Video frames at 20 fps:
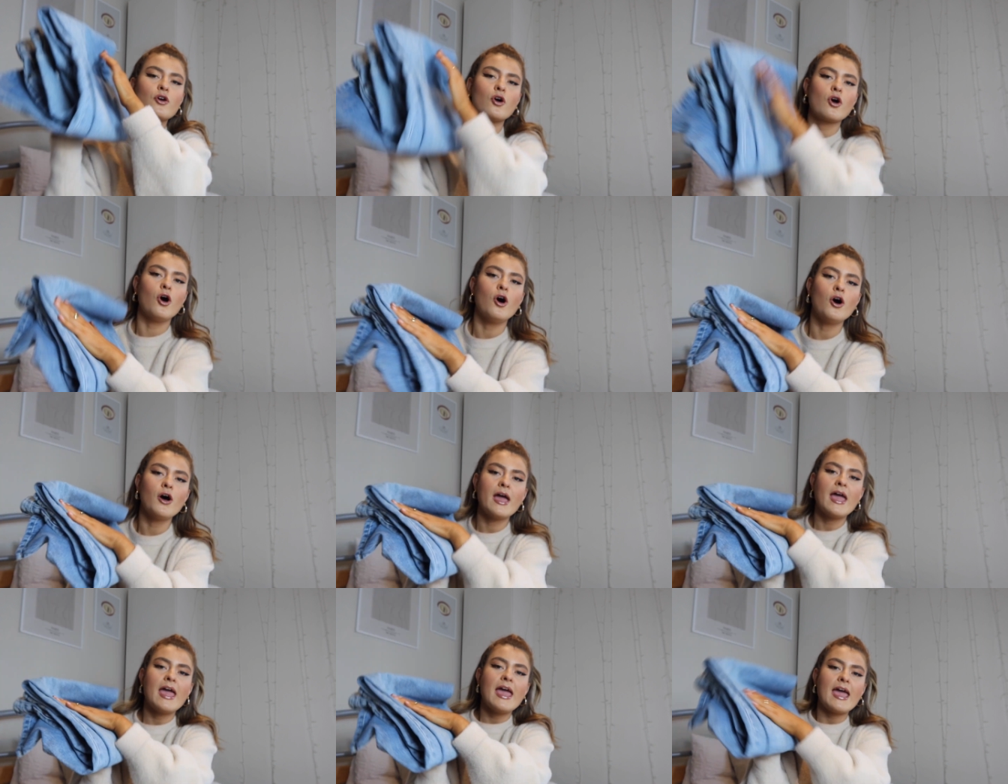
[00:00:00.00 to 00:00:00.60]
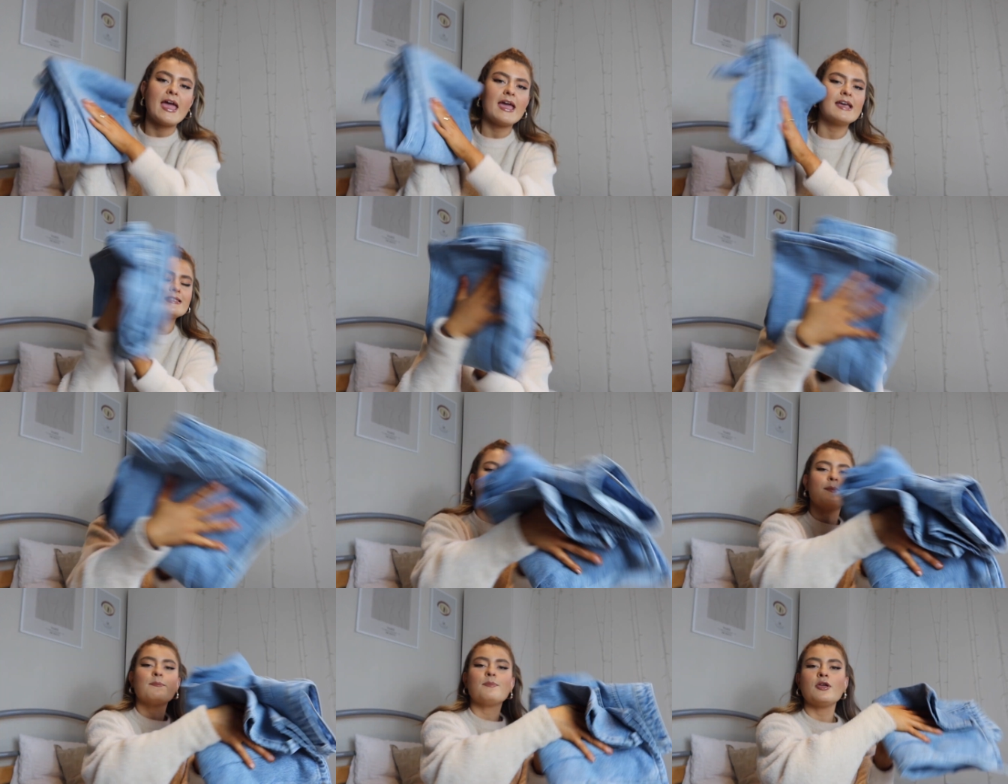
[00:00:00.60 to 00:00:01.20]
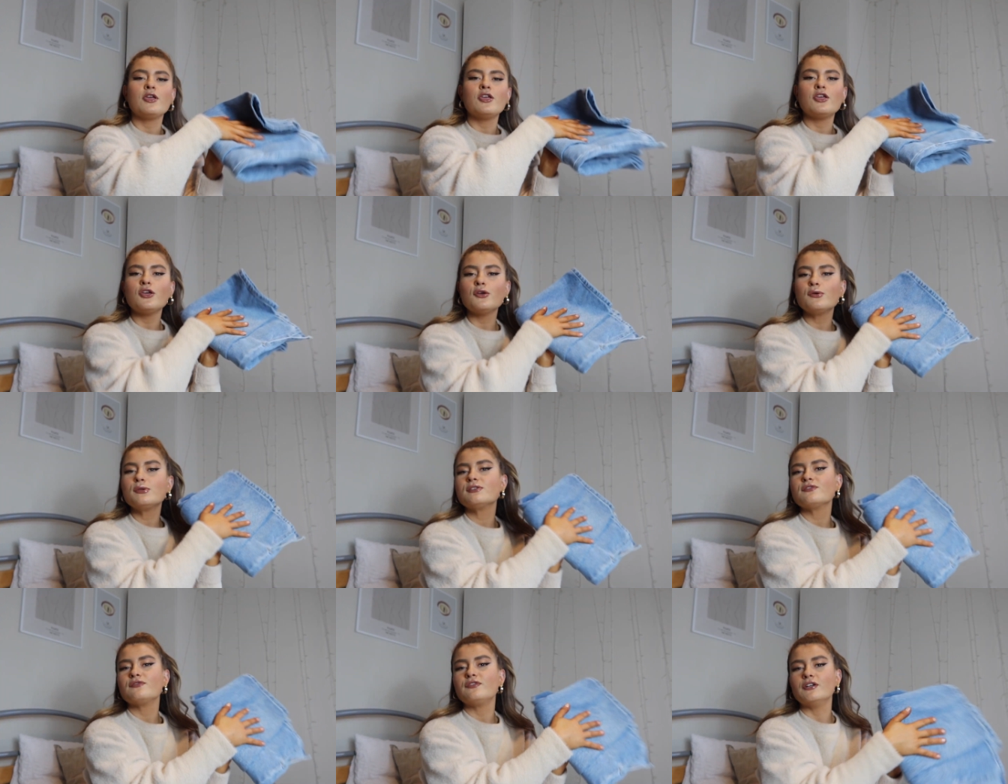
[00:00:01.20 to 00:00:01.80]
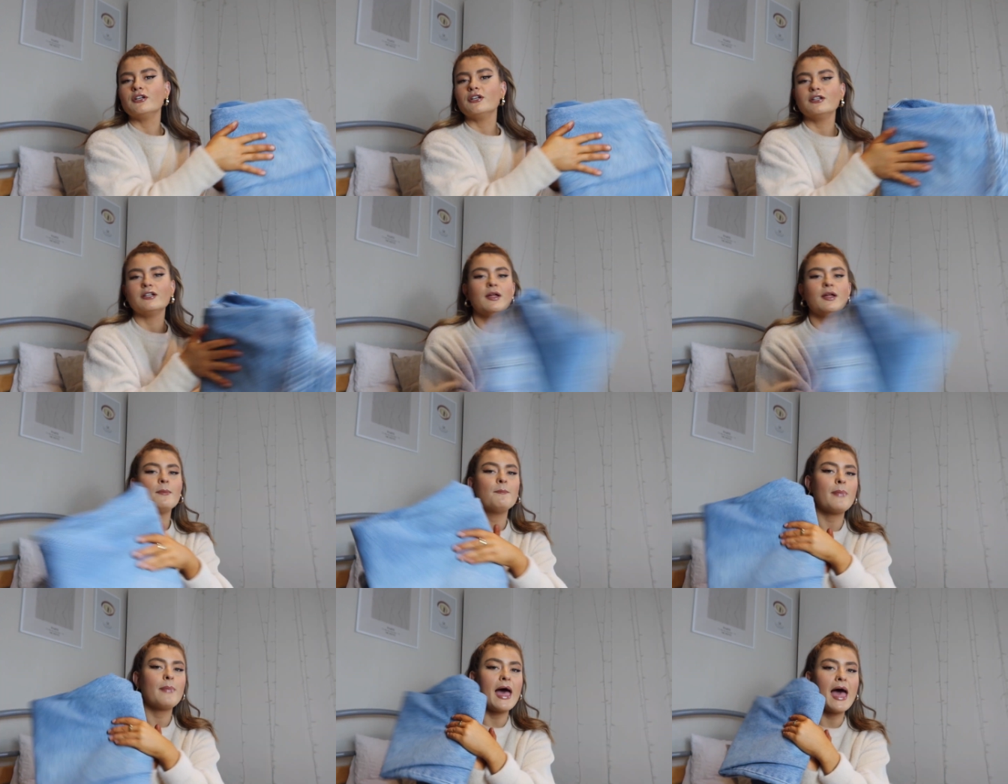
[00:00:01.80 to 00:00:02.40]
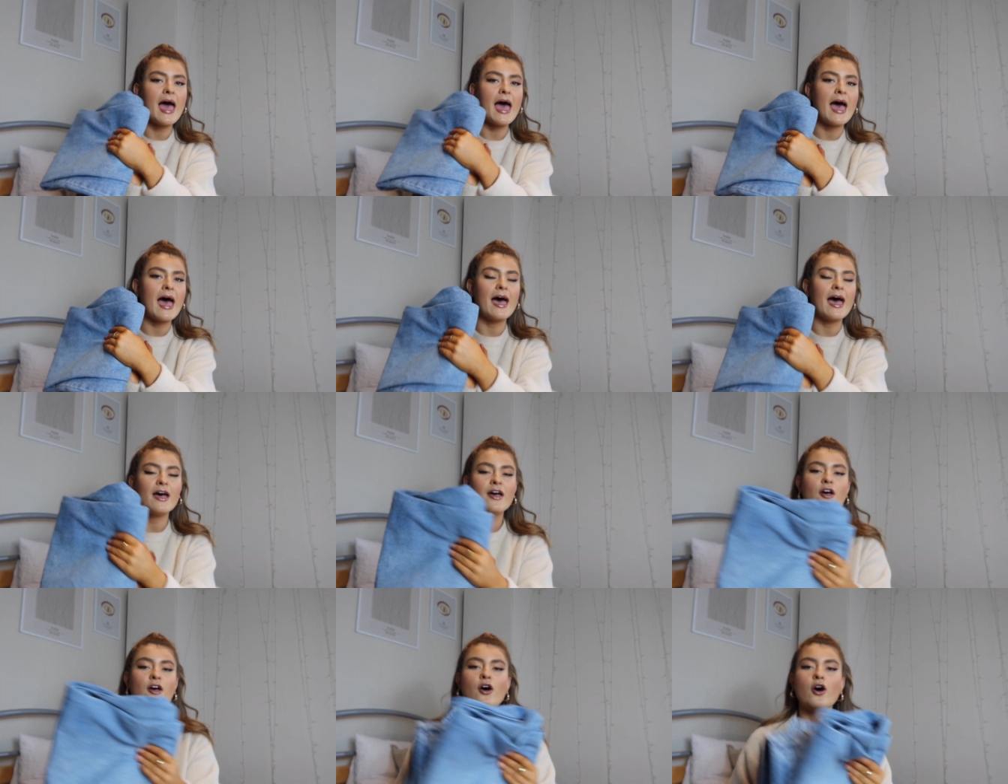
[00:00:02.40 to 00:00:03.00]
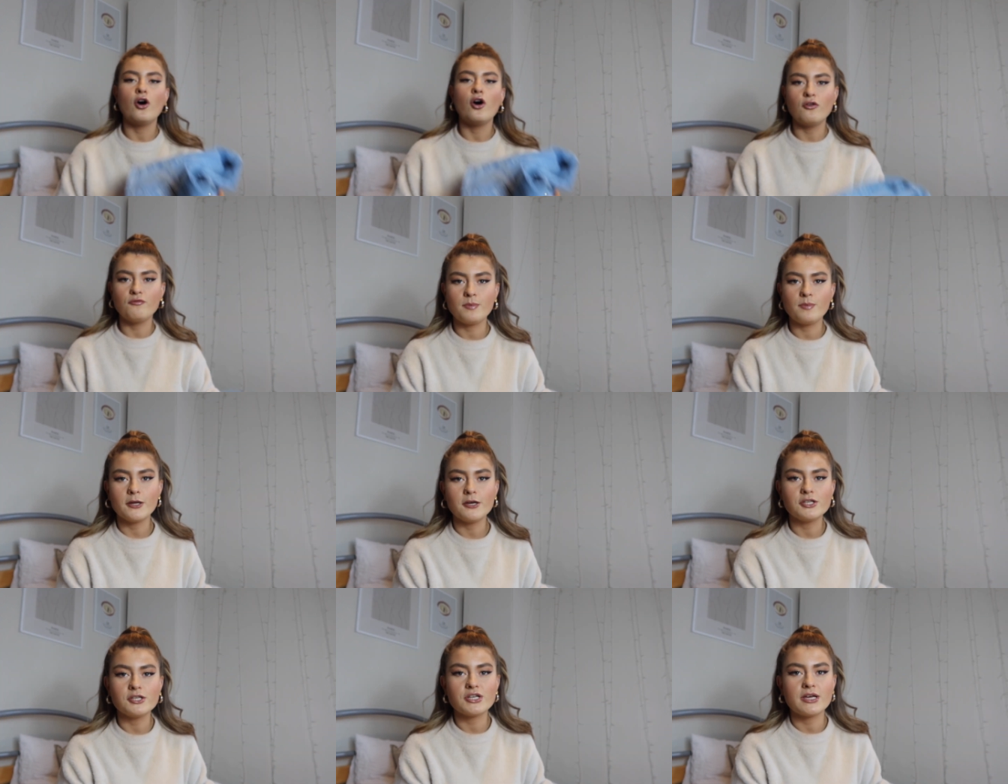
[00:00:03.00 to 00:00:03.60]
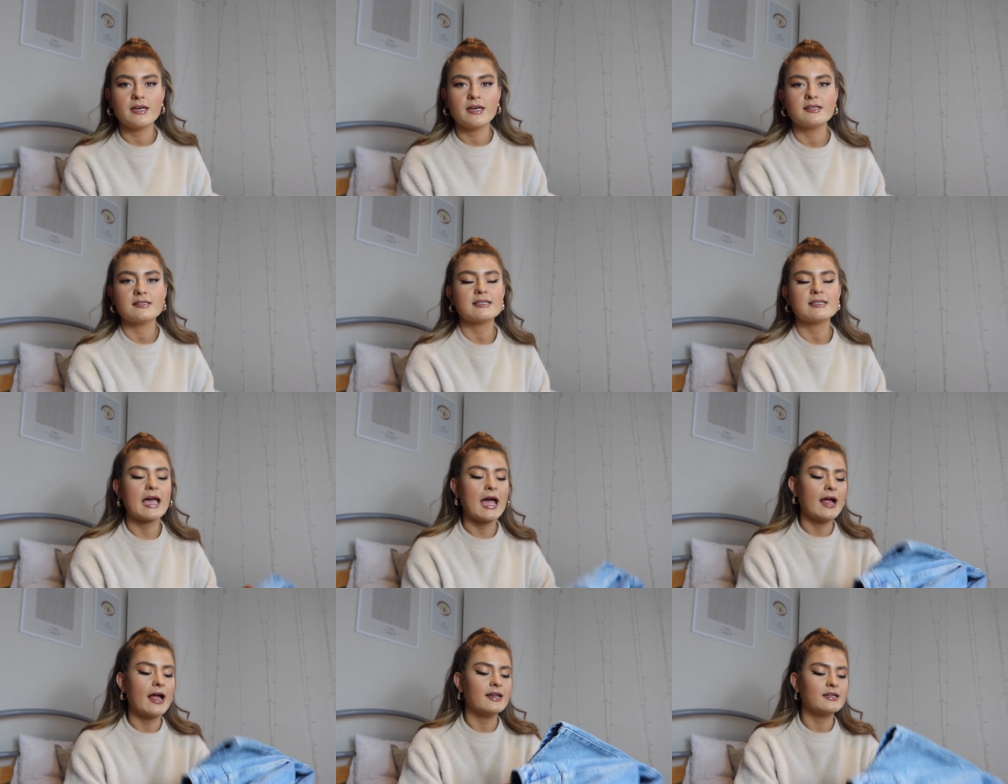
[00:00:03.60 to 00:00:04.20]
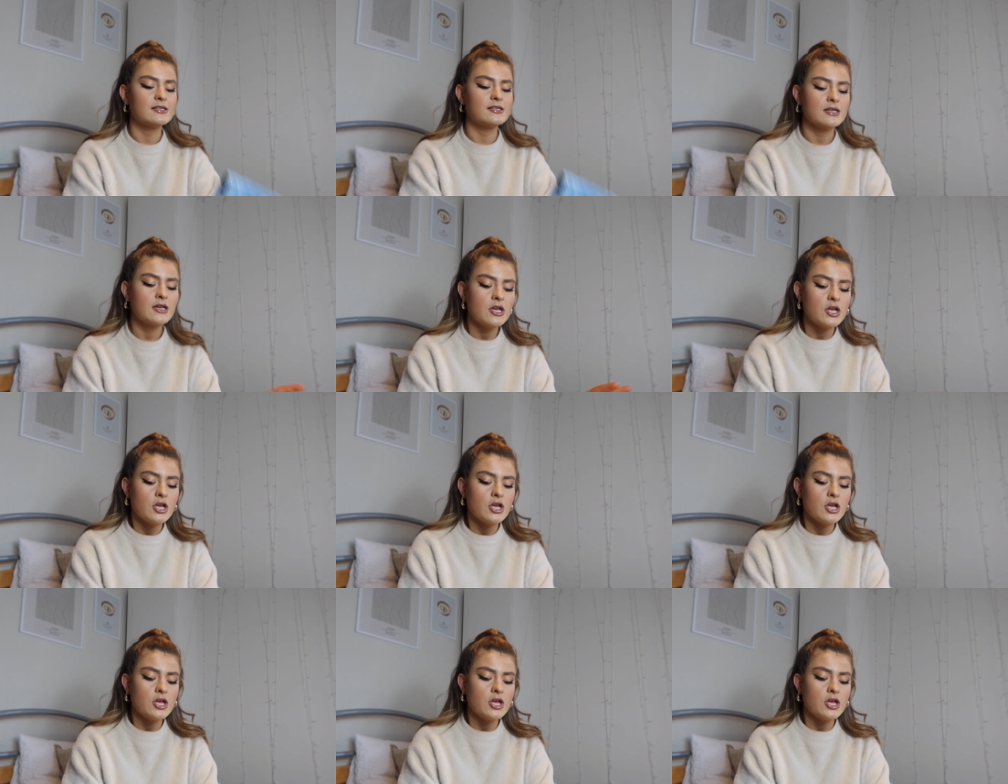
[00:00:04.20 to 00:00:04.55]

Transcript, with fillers: got is a beautiful pair of blue jeans and